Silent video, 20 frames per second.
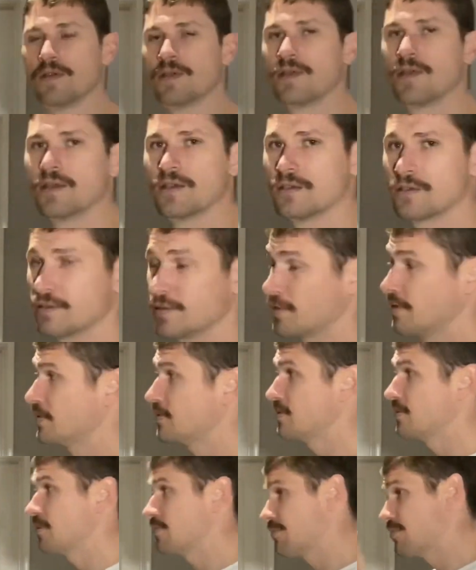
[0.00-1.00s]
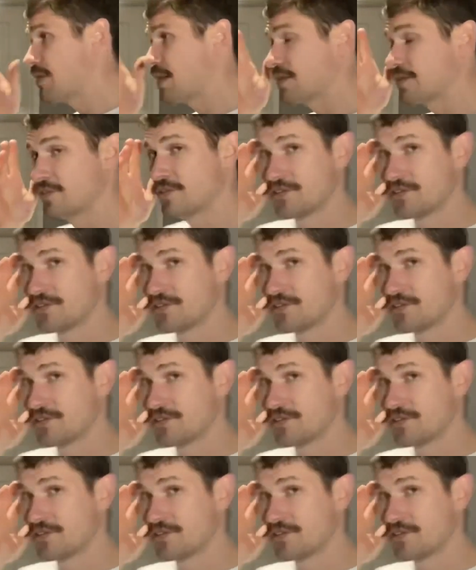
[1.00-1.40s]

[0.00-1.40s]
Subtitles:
Yeah, so you can practice